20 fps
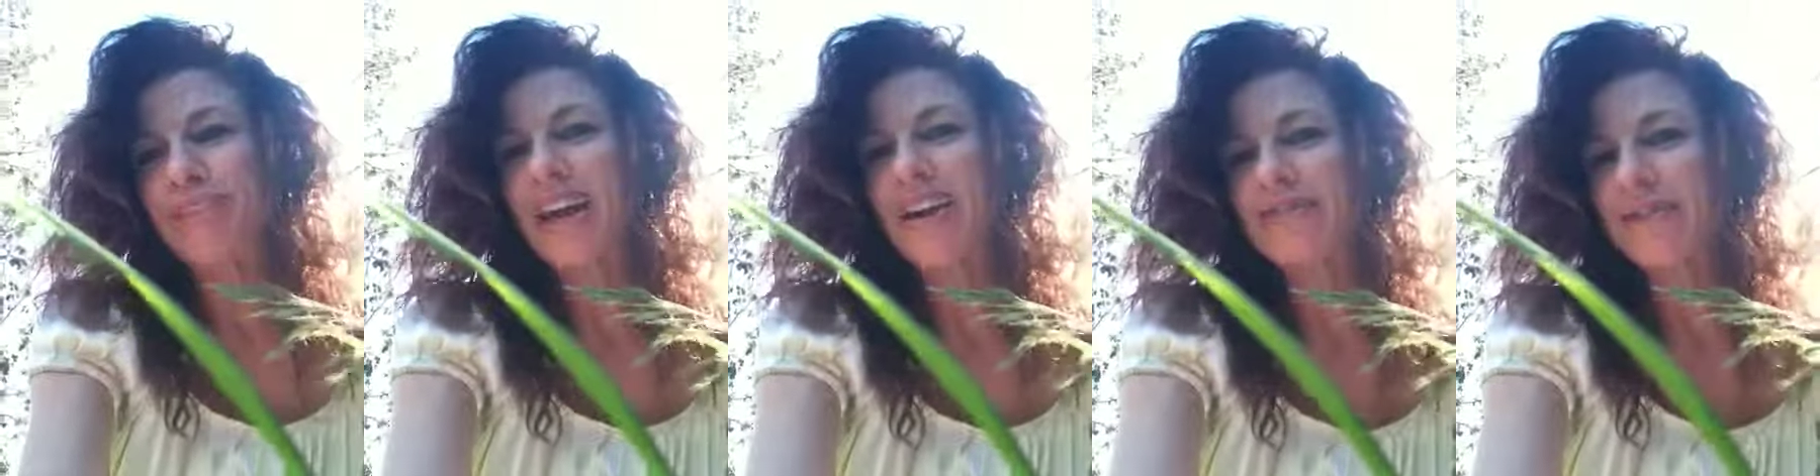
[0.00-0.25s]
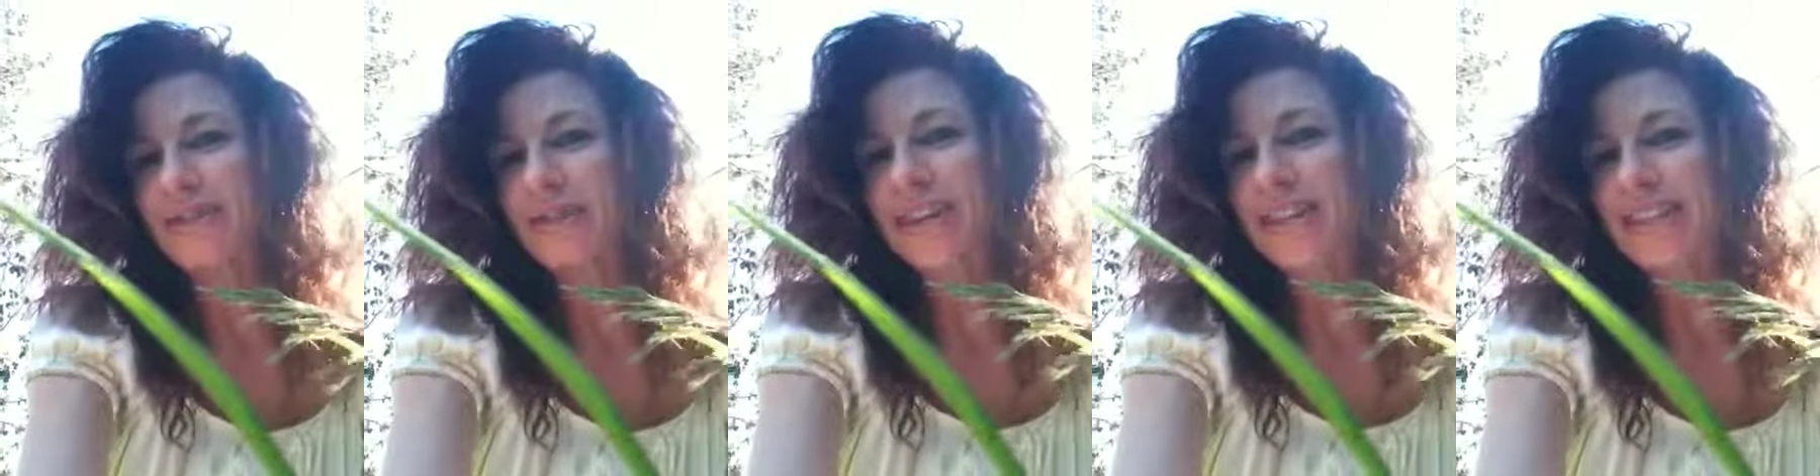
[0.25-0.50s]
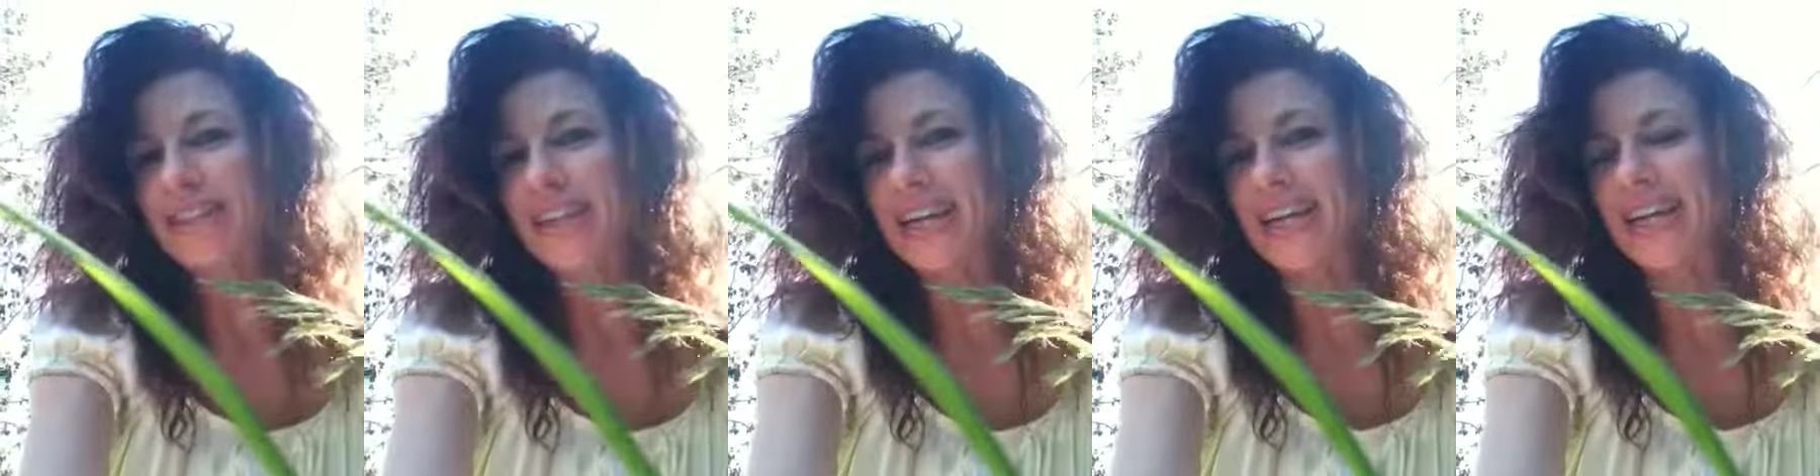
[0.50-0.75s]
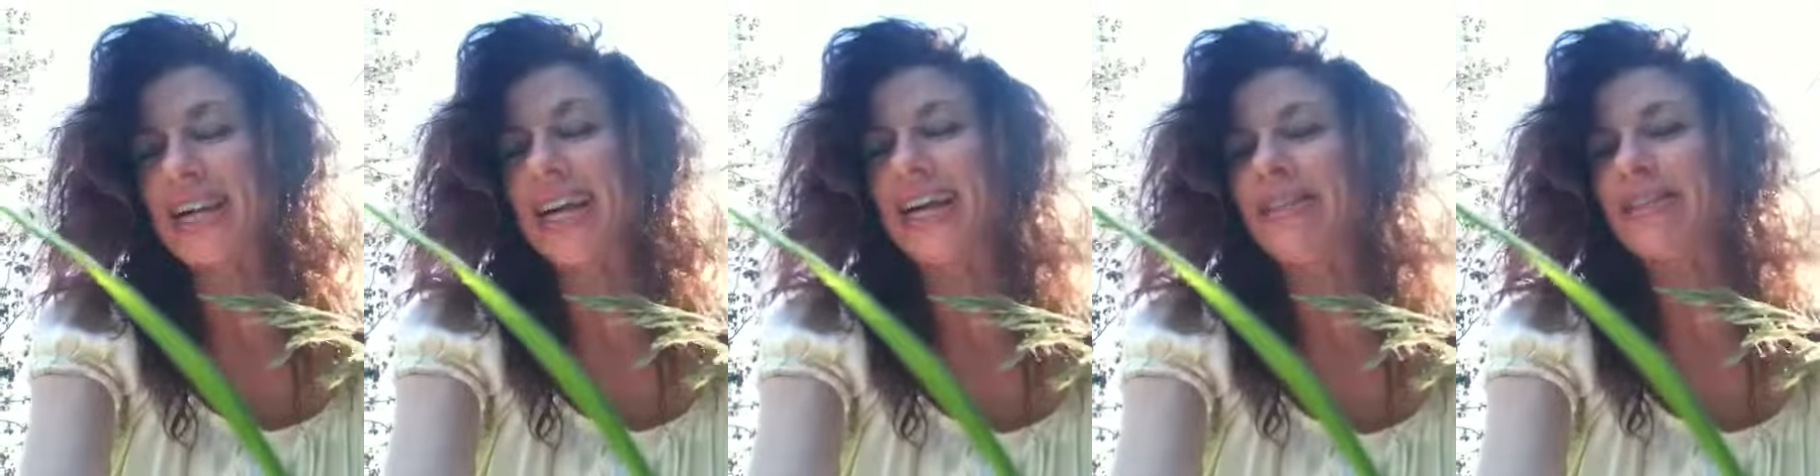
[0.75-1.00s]
Have a great
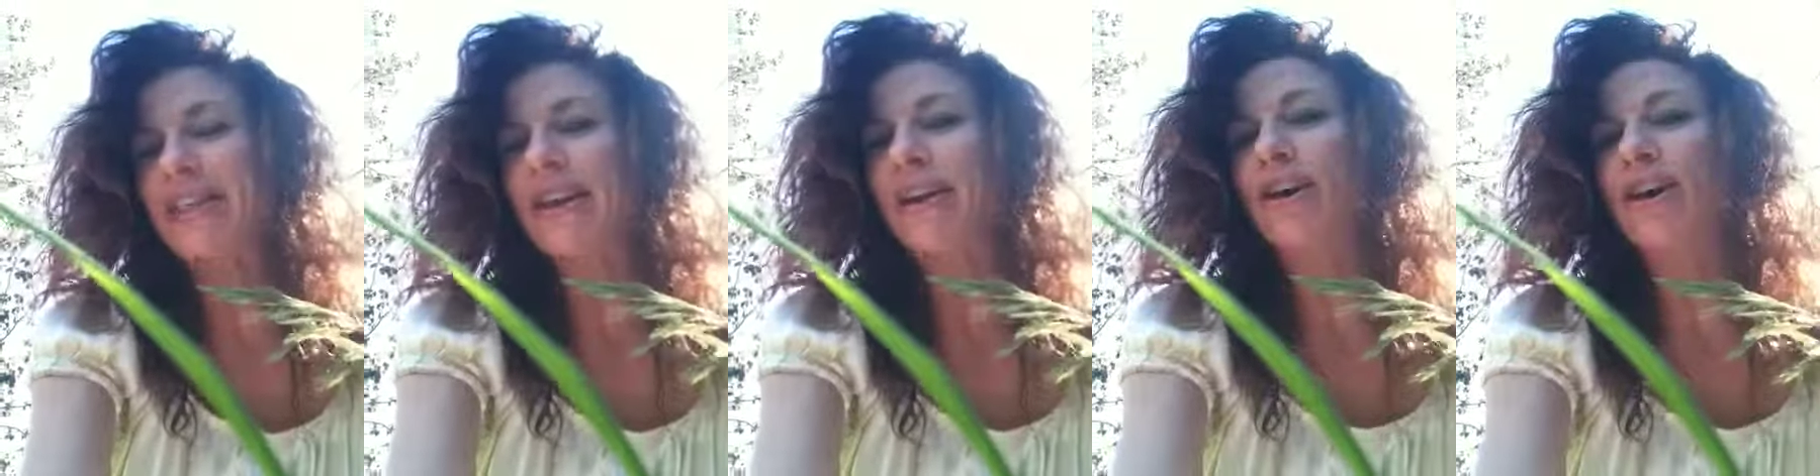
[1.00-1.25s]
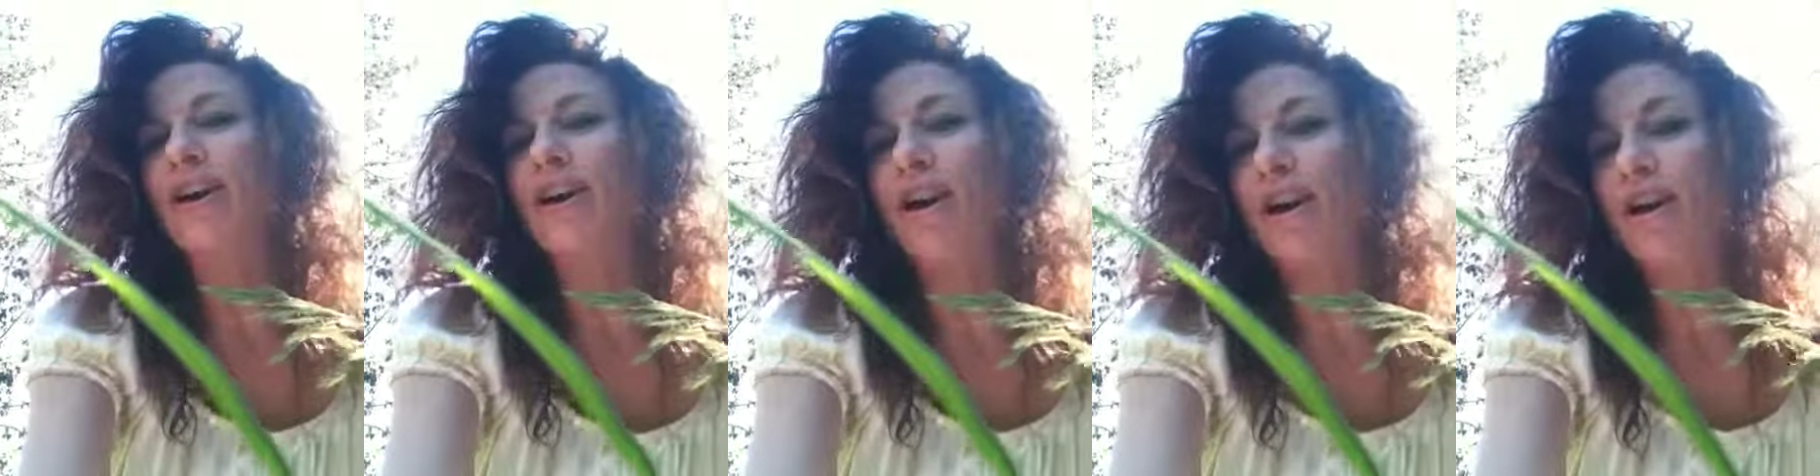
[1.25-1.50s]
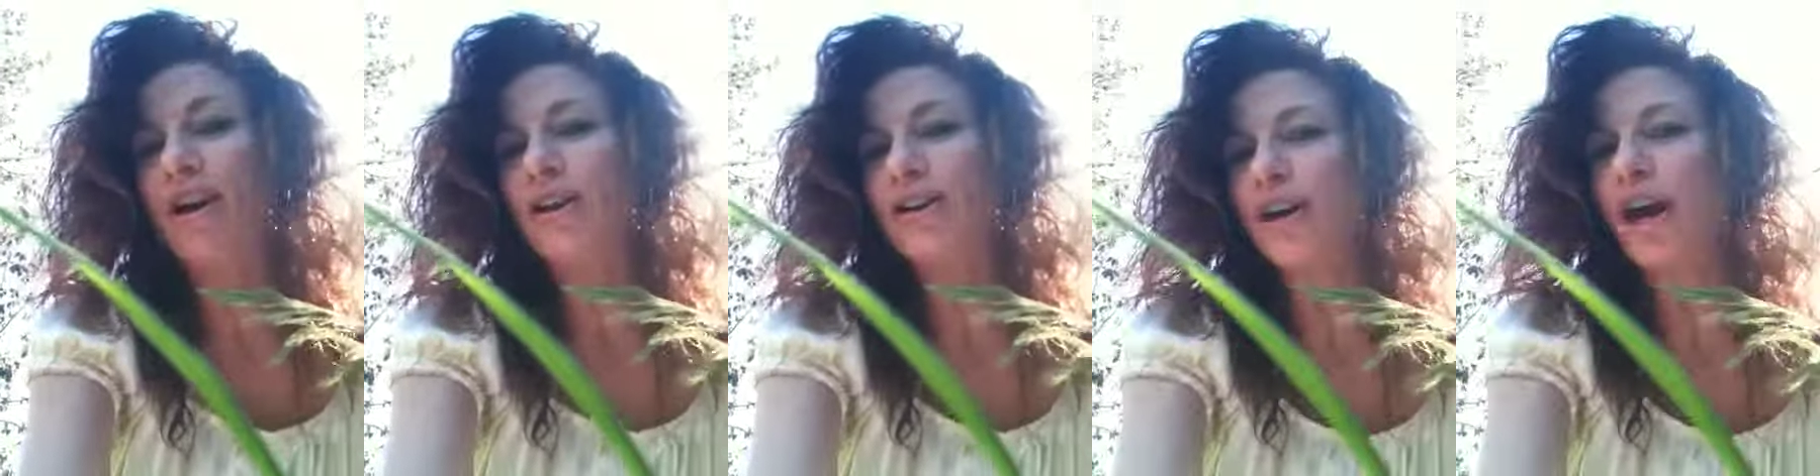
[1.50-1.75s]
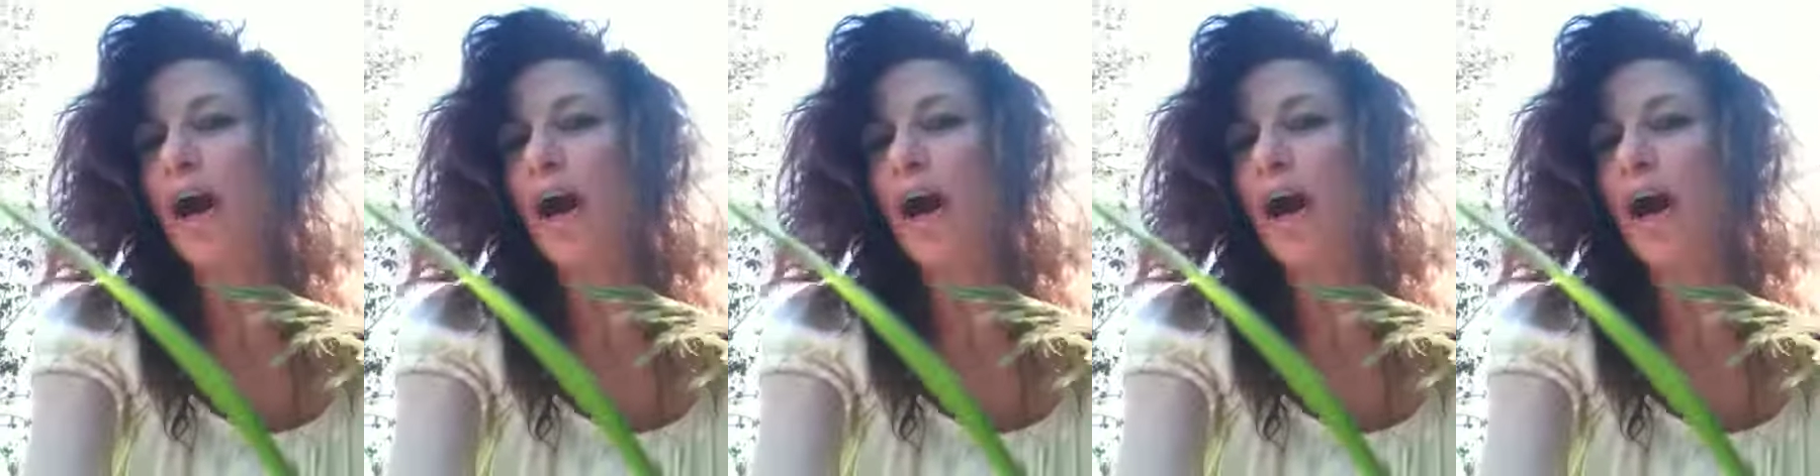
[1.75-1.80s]
day, and they are all